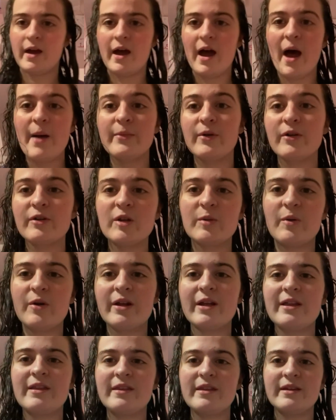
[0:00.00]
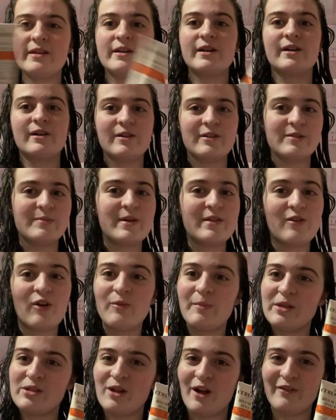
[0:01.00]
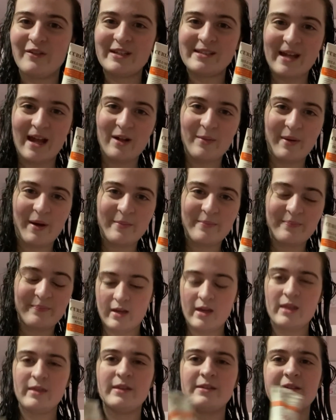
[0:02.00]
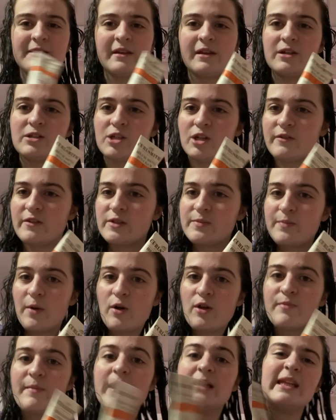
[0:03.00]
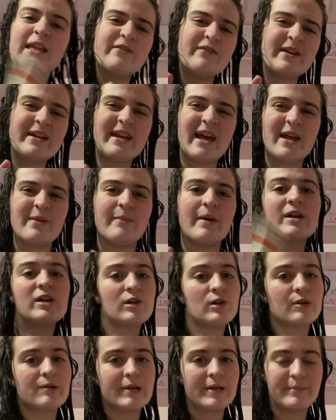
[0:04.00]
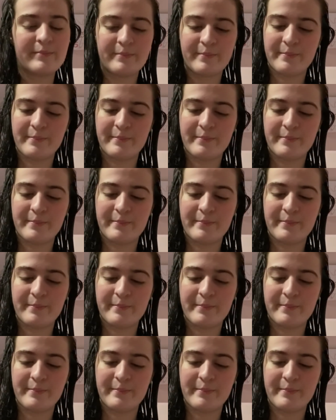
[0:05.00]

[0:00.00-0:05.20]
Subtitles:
I'm going to put in the Curlsmith Hold Me Softly Style Balm. This is going to serve as both my leave-in and my curl cream.